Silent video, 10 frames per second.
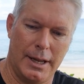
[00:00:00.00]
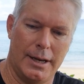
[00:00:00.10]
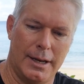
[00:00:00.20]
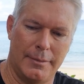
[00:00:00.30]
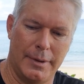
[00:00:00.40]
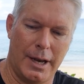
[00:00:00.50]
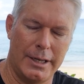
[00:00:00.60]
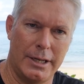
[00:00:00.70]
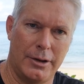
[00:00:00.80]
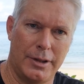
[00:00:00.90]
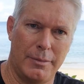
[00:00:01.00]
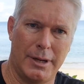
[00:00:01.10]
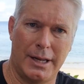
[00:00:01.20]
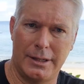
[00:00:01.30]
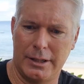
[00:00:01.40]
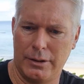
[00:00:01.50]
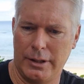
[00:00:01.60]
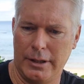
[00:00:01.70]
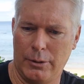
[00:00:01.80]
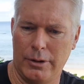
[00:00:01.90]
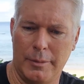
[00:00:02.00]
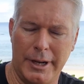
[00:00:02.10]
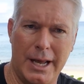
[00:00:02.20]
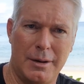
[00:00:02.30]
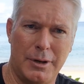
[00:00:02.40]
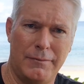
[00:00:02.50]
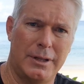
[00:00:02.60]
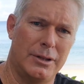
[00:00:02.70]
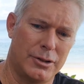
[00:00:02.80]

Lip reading: I eat healthy, but I did order a banana muffin.